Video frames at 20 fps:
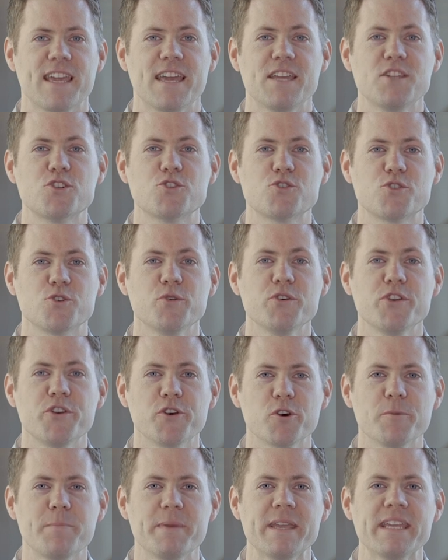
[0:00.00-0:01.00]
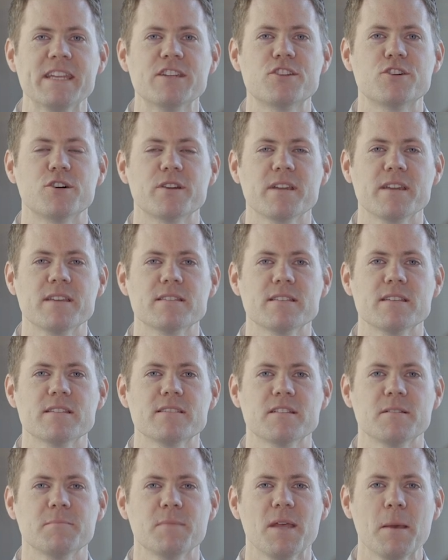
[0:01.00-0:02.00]
Its true European cooking
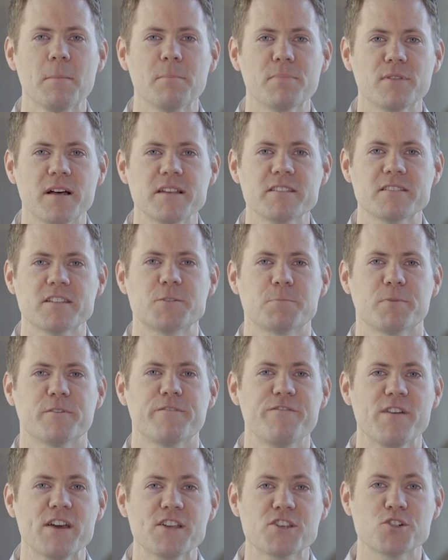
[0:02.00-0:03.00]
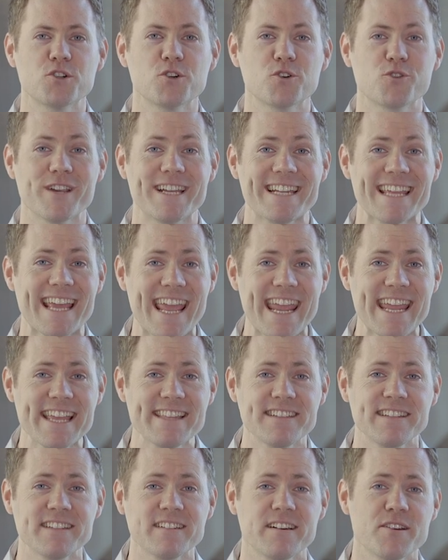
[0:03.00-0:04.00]
system, plus its professional grade
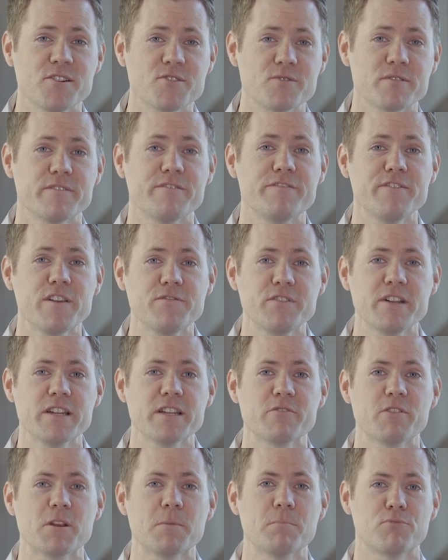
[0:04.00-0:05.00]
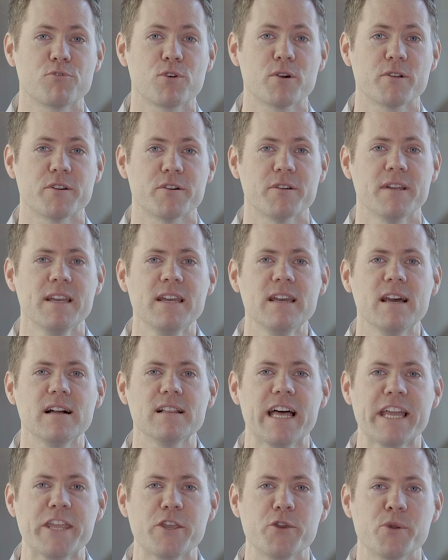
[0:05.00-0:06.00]
1850 degree broiler
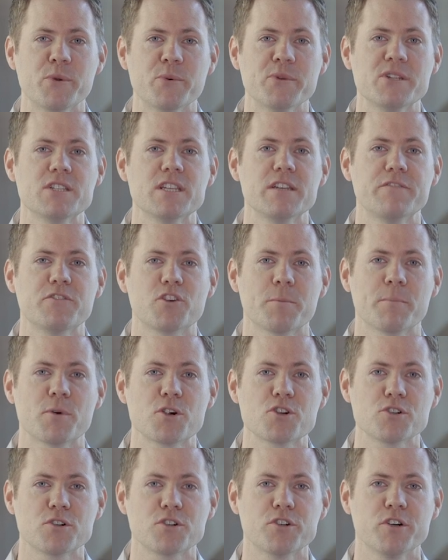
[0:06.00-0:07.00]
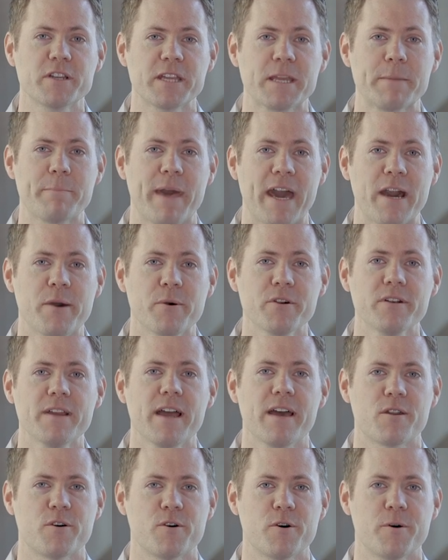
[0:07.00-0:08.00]
allow you to achieve commercial cooking power
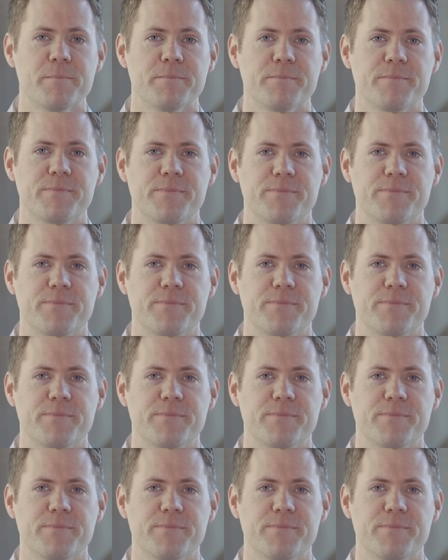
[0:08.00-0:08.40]
at home.